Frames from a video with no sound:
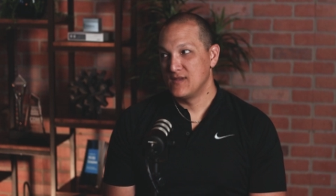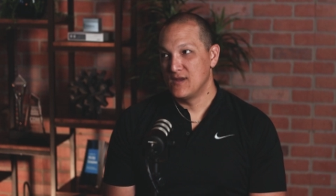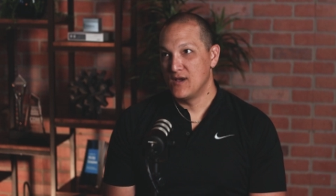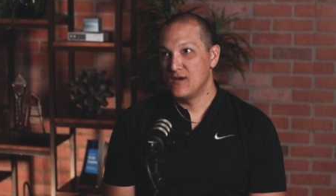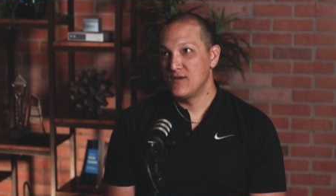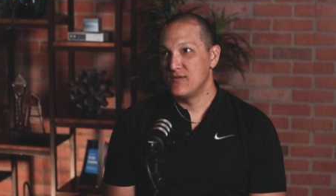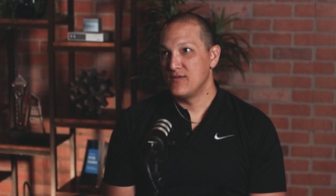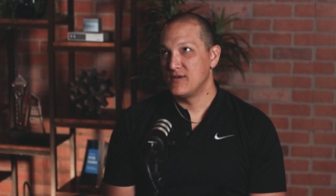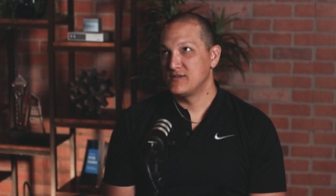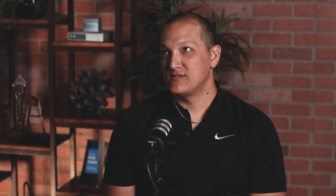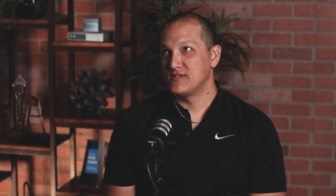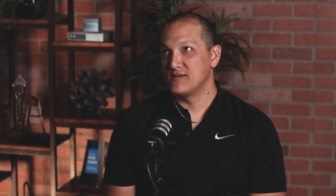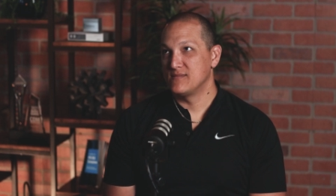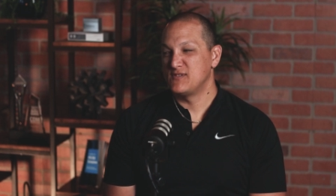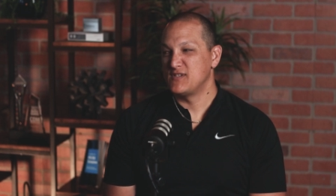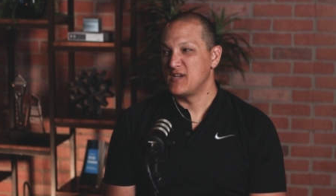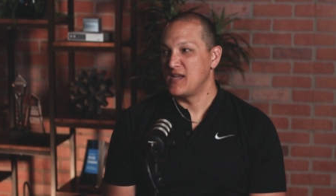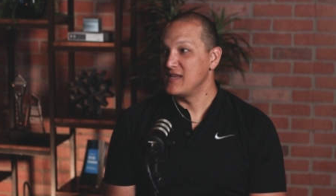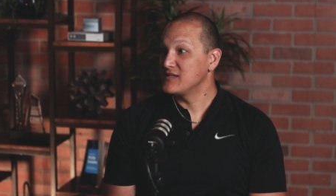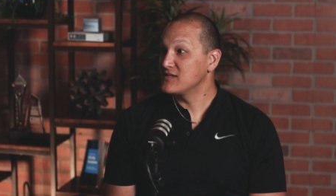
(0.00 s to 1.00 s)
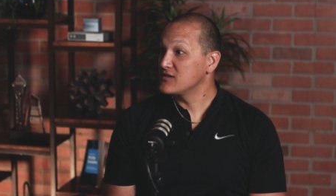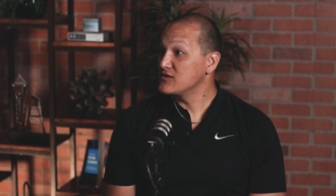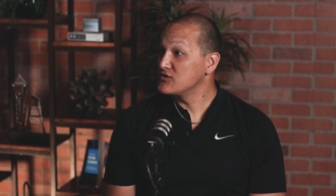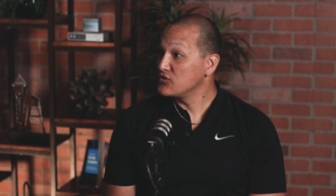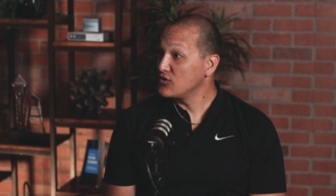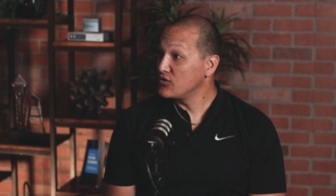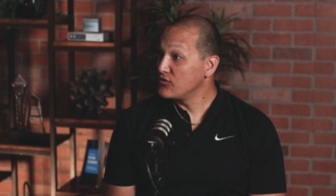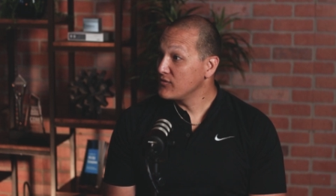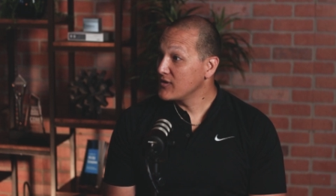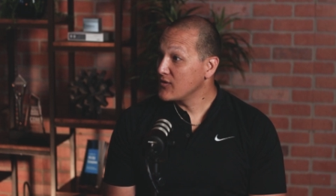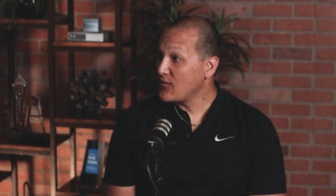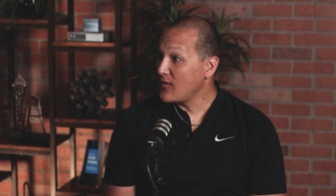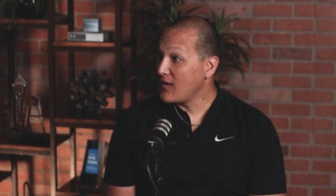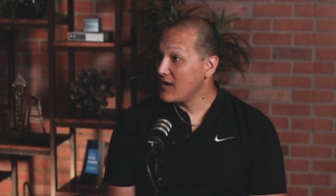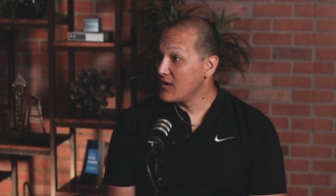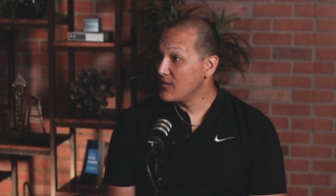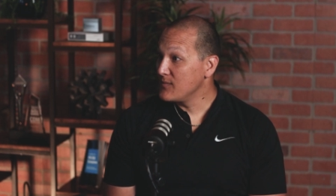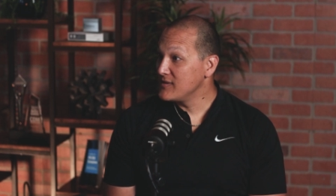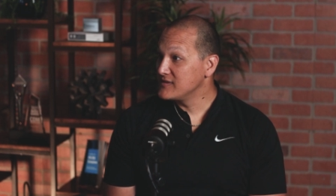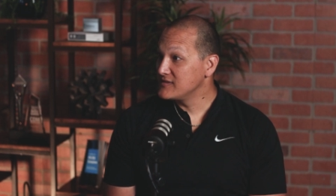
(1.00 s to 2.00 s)
No, there's some change control
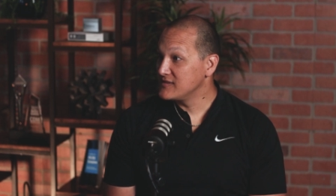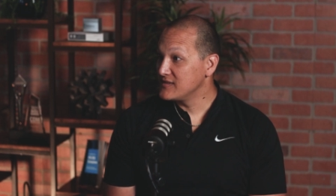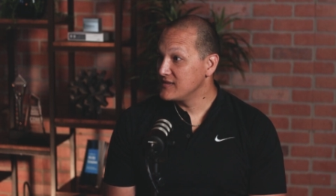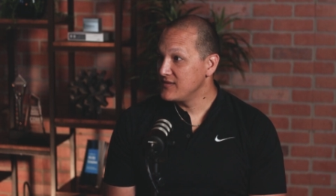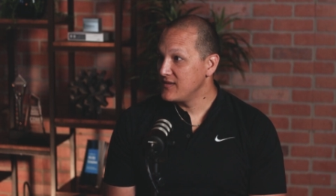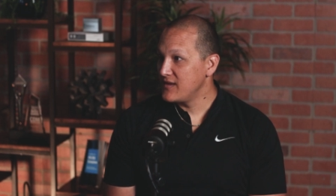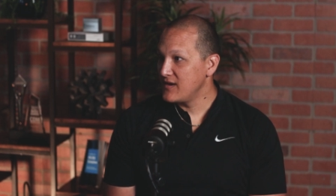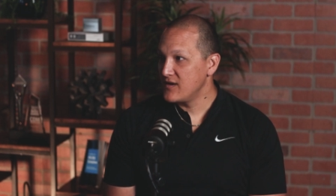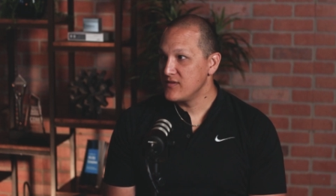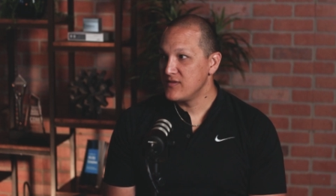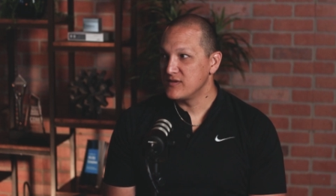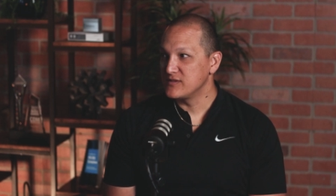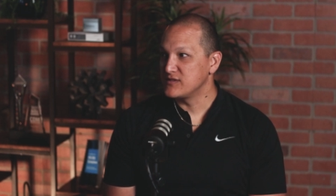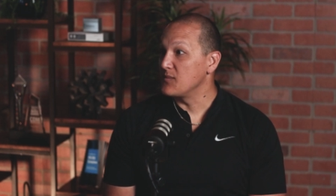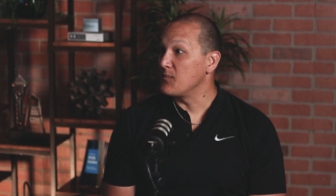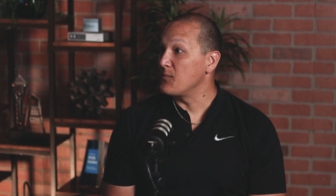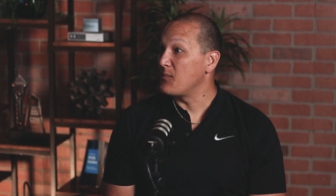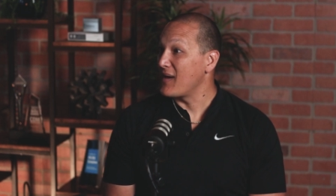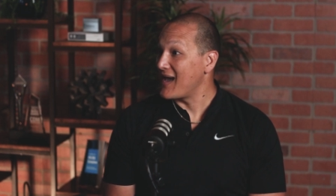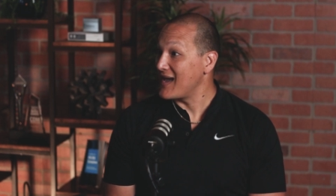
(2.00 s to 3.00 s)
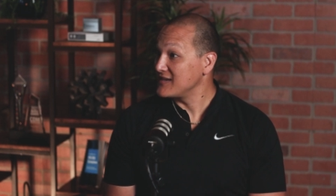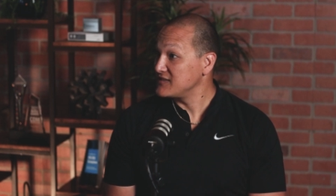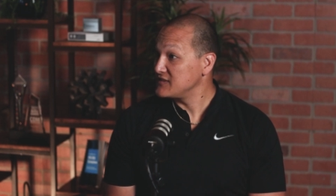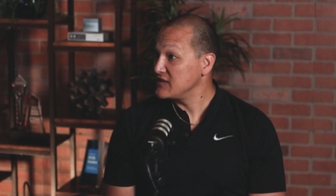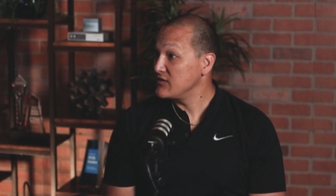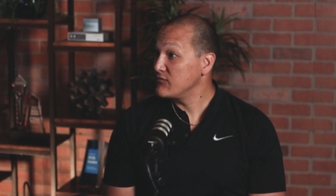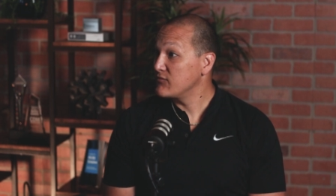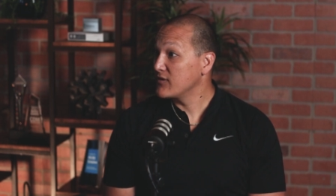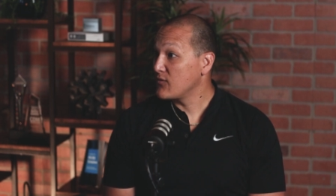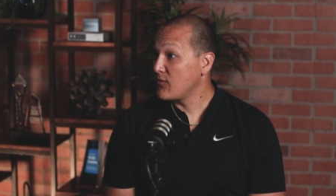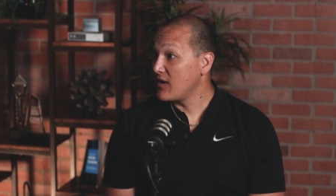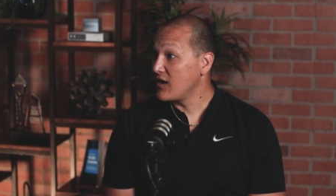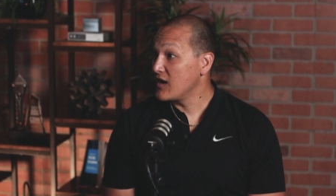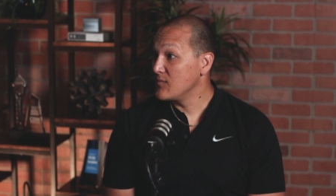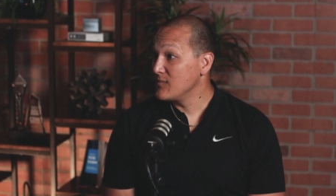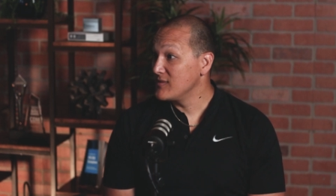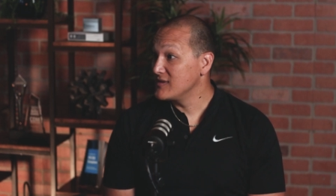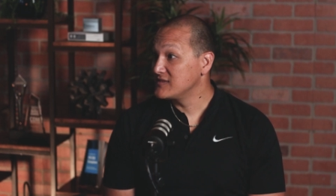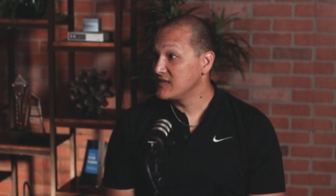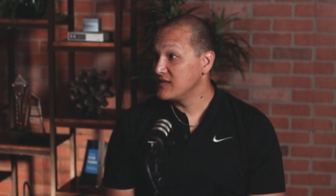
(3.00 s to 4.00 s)
requirements in there. There's some patching
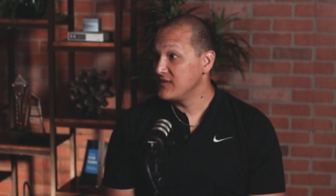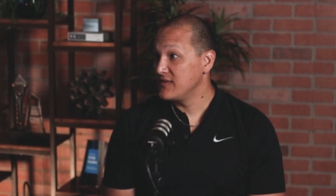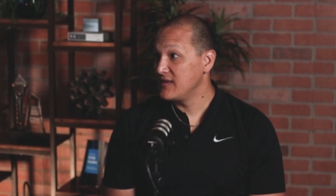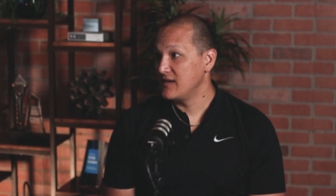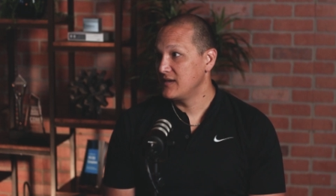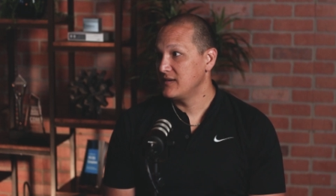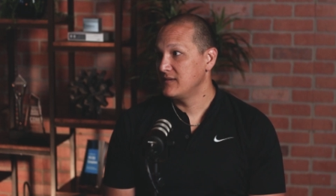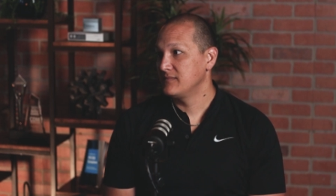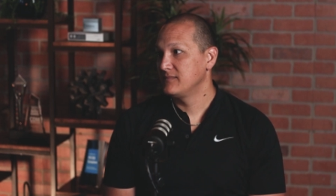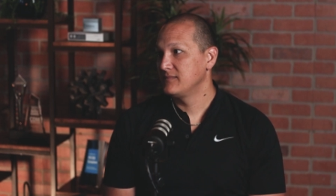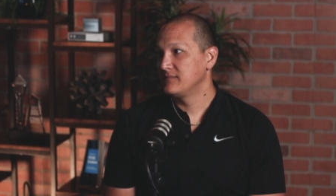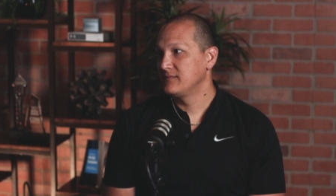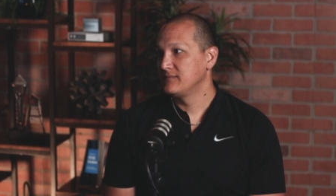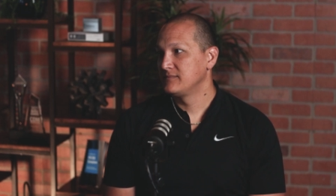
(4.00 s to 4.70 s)
requirements in there.